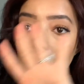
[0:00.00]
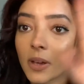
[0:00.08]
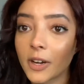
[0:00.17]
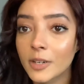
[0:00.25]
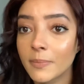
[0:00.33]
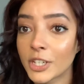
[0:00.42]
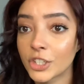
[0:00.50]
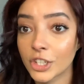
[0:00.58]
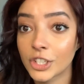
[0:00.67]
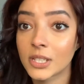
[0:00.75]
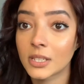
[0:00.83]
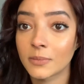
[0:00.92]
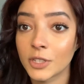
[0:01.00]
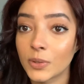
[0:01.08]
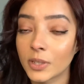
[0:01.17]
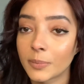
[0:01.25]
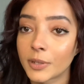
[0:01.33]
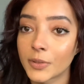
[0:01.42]
I heard my church is going to be
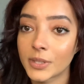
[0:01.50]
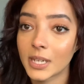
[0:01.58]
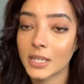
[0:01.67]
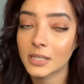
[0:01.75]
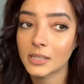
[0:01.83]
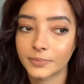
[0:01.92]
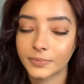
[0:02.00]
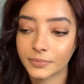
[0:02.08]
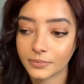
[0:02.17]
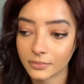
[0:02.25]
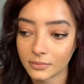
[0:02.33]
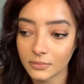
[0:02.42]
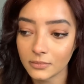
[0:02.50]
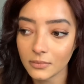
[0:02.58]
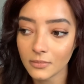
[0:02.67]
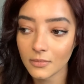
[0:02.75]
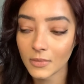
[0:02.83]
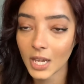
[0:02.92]
doing a protest,
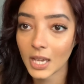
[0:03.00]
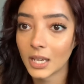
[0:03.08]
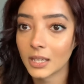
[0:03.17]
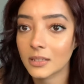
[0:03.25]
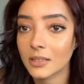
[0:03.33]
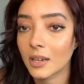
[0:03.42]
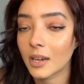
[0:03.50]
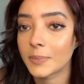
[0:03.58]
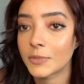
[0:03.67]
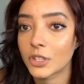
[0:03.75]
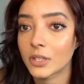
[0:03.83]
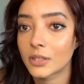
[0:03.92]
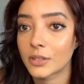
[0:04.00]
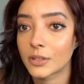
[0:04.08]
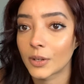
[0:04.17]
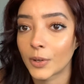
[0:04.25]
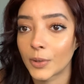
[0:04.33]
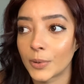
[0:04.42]
and I'm just
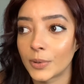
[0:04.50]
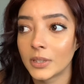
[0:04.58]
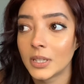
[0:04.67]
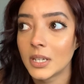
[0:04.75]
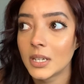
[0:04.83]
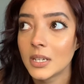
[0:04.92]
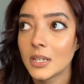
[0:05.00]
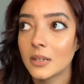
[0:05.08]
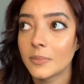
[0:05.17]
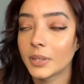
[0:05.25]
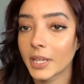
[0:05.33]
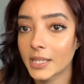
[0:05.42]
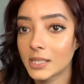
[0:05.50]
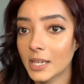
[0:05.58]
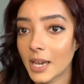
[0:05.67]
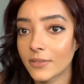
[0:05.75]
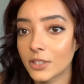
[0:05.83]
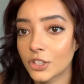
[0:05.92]
so blessed to
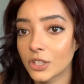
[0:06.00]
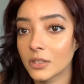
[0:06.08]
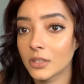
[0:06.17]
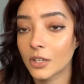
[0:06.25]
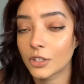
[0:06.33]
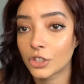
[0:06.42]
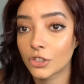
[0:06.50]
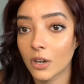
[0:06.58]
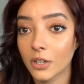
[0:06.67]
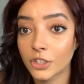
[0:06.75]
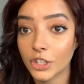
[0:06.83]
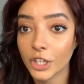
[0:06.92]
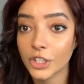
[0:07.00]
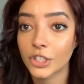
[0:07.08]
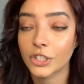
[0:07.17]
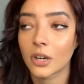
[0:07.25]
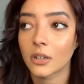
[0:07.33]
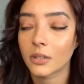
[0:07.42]
have such a strong church,
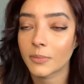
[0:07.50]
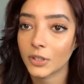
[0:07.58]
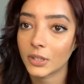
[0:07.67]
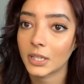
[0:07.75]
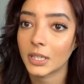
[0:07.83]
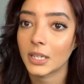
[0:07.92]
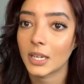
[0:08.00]
strong community.